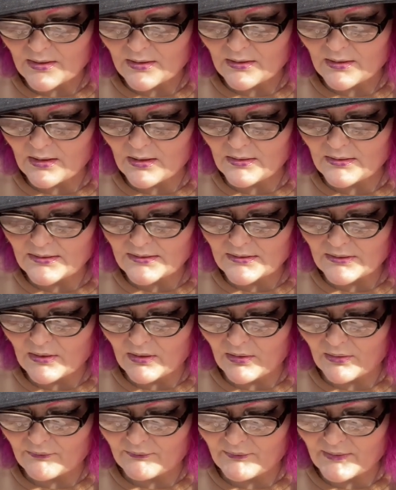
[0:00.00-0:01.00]
Colours
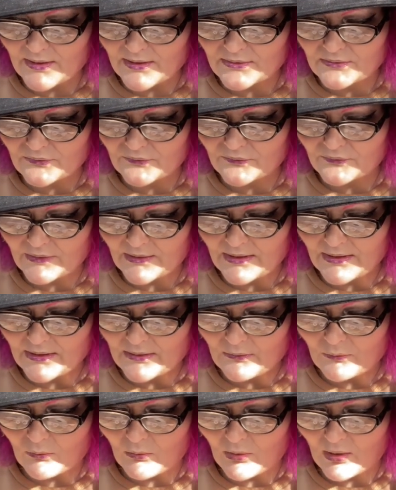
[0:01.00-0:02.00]
are red, green,
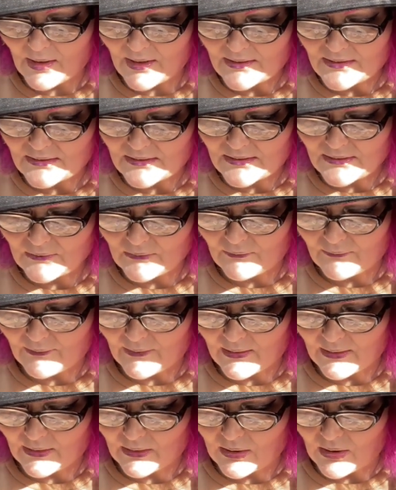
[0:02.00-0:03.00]
white, silver
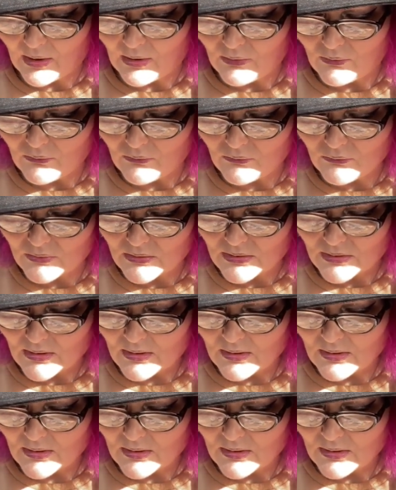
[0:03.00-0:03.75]
and gold.